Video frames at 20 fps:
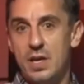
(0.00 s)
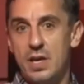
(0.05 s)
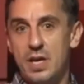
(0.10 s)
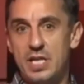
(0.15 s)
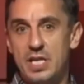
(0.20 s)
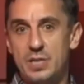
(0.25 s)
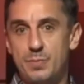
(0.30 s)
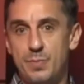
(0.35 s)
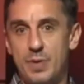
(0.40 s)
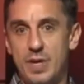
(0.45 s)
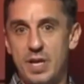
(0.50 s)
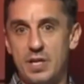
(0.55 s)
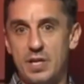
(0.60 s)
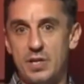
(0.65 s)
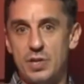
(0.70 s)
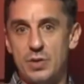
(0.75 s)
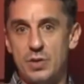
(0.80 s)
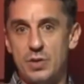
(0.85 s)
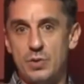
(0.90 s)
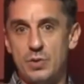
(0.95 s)
It's being
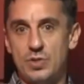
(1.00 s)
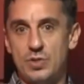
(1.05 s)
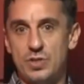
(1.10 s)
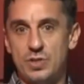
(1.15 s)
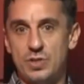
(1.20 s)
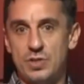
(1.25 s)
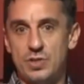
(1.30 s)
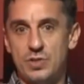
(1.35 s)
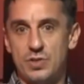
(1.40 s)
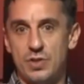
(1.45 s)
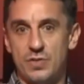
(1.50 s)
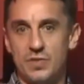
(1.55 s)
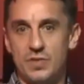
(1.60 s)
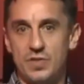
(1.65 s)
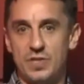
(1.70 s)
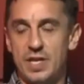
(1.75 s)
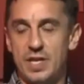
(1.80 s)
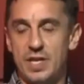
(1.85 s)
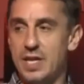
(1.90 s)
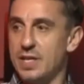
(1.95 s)
used as the sort of
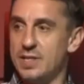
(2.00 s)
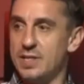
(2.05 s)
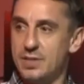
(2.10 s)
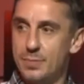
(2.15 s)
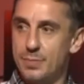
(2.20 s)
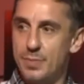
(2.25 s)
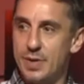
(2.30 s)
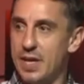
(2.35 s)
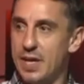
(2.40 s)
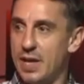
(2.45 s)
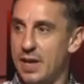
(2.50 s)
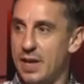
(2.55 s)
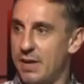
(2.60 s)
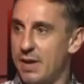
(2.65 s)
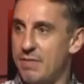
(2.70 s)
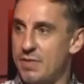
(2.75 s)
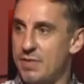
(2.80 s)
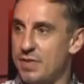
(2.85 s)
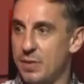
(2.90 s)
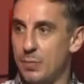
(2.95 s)
stick to beat
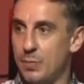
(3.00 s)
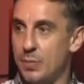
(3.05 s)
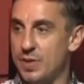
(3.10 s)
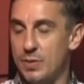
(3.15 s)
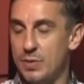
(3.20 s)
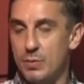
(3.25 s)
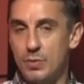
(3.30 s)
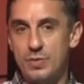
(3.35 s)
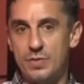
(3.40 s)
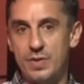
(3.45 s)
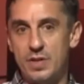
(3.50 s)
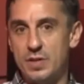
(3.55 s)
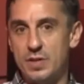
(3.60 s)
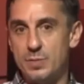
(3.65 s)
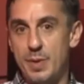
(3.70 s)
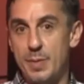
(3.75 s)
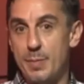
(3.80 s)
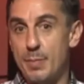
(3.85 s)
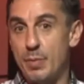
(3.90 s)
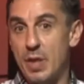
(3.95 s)
everything with it would feel. It's
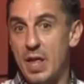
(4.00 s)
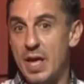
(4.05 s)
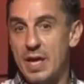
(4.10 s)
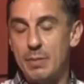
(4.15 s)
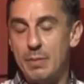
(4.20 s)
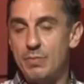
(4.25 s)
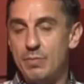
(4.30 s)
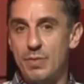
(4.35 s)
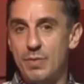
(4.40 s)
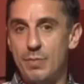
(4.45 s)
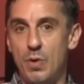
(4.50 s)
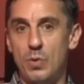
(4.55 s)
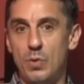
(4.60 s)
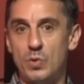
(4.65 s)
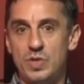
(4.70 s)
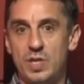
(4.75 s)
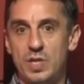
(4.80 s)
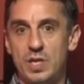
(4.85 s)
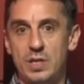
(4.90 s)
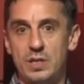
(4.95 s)
been blamed for
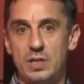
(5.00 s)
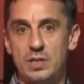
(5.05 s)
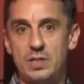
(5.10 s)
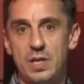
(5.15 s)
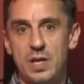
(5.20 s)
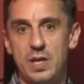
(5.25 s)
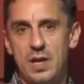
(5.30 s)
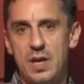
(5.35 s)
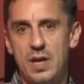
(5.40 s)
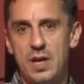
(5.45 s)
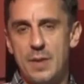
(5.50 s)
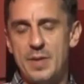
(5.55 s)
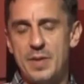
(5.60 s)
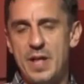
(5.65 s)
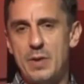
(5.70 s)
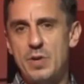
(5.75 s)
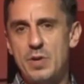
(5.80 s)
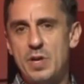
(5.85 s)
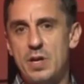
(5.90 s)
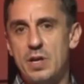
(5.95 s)
most things. I mean,
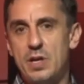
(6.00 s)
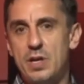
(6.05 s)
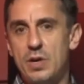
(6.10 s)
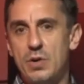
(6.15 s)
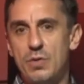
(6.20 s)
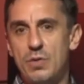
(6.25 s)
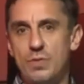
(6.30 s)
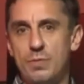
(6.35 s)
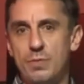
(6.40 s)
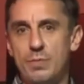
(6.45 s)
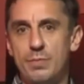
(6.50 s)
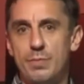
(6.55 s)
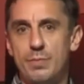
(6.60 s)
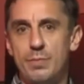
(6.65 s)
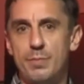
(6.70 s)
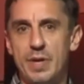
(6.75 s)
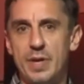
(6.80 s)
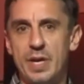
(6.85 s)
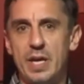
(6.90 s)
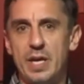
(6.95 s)
how you can go from
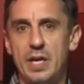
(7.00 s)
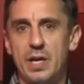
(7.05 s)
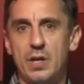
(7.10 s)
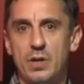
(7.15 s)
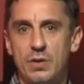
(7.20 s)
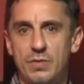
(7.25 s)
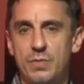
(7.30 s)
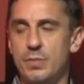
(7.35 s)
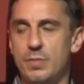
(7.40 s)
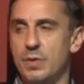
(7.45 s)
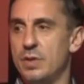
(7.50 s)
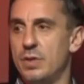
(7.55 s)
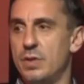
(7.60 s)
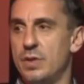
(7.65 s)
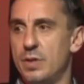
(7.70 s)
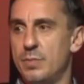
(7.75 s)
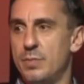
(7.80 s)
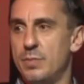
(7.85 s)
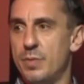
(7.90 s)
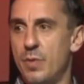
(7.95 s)
being a government
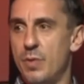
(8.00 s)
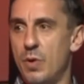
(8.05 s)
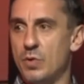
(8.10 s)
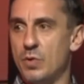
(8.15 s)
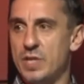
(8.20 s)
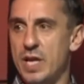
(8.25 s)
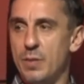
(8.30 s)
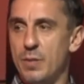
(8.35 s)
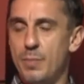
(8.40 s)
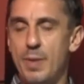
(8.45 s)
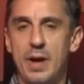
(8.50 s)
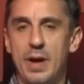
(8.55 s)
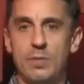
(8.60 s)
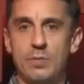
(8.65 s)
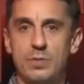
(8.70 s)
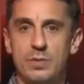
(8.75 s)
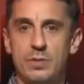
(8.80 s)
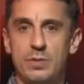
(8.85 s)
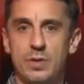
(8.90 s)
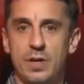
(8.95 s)
that promotes help out,
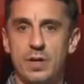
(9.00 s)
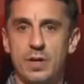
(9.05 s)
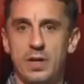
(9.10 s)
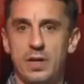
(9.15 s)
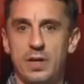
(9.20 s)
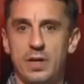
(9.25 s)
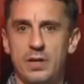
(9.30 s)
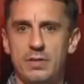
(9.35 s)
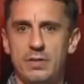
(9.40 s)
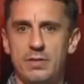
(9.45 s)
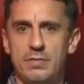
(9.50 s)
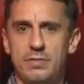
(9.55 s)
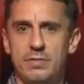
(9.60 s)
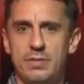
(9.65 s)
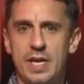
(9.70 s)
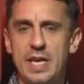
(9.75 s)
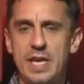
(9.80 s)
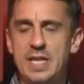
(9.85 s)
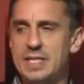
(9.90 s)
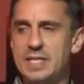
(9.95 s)

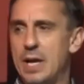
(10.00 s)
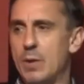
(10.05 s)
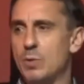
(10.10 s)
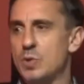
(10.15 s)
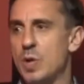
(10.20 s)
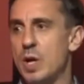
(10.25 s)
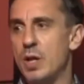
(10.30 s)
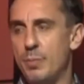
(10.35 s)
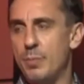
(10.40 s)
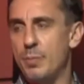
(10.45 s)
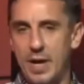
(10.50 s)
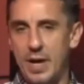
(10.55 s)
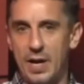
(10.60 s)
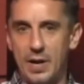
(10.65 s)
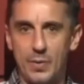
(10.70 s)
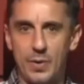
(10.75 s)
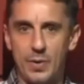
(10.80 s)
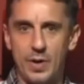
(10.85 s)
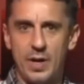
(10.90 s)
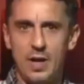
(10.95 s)
eat out to help
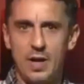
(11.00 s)
out,